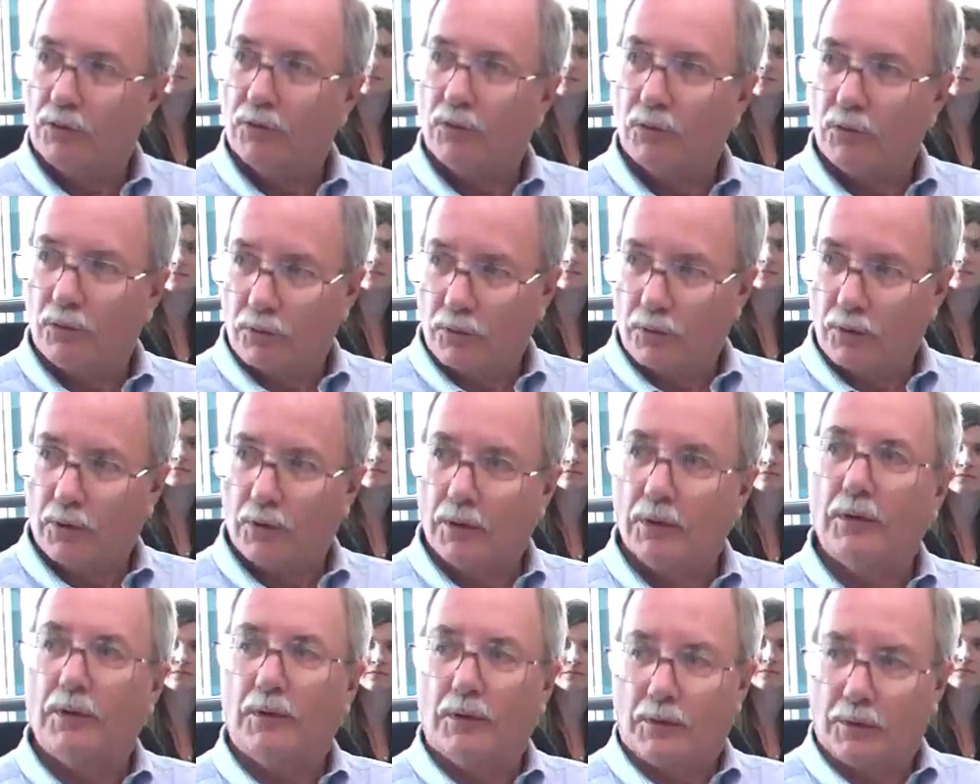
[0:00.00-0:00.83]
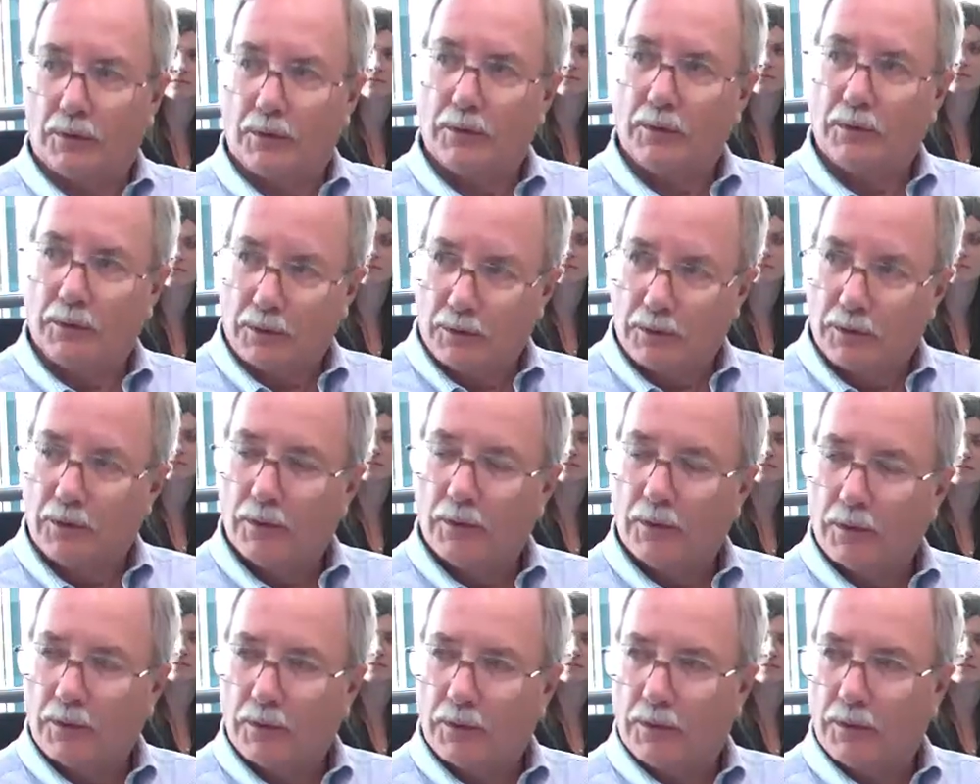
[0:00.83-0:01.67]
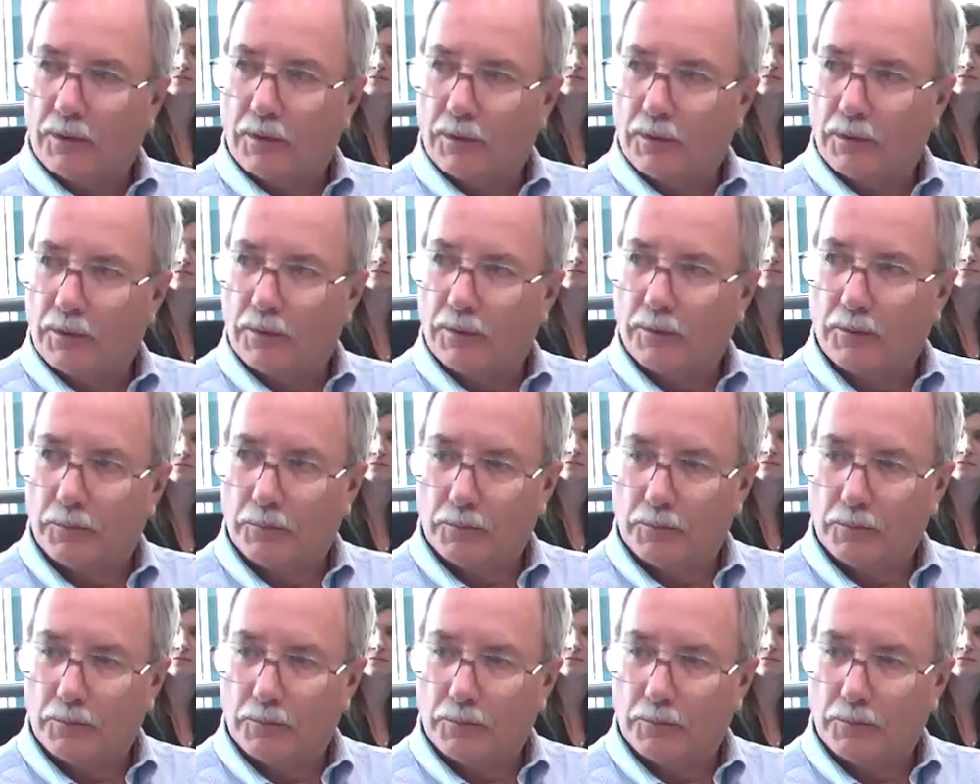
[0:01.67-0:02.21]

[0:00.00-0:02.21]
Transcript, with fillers: Exactly, exactly. So